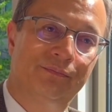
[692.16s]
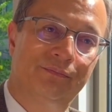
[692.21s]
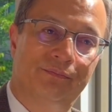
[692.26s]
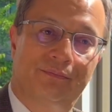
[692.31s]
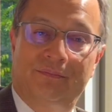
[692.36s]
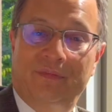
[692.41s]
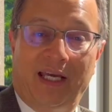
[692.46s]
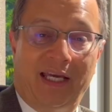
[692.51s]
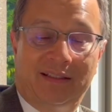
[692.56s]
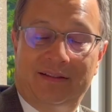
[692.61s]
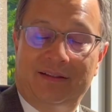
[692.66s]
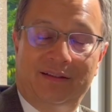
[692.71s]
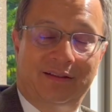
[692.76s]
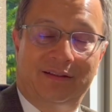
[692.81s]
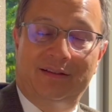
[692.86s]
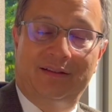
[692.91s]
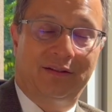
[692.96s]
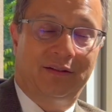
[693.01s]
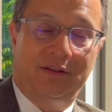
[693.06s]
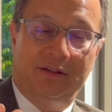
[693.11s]

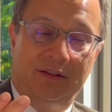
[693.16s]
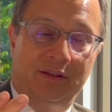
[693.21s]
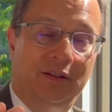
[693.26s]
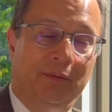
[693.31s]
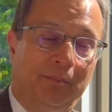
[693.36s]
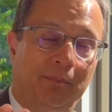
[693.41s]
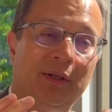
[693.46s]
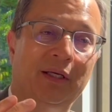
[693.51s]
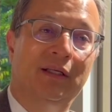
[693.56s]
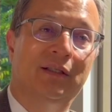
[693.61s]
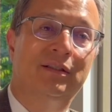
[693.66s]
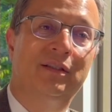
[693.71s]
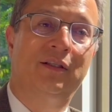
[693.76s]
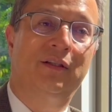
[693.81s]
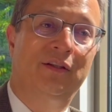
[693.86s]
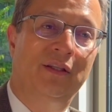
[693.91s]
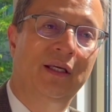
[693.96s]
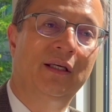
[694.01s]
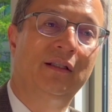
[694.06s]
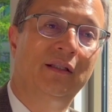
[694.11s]
That's the biggest
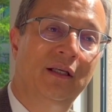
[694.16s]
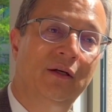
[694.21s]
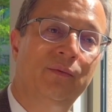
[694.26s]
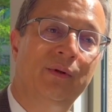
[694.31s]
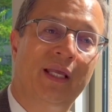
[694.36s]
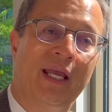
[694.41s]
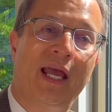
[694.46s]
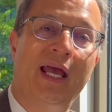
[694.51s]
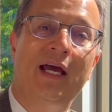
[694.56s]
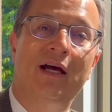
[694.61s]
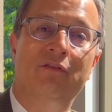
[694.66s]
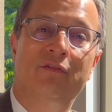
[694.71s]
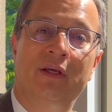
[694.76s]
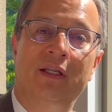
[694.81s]
thing that we have.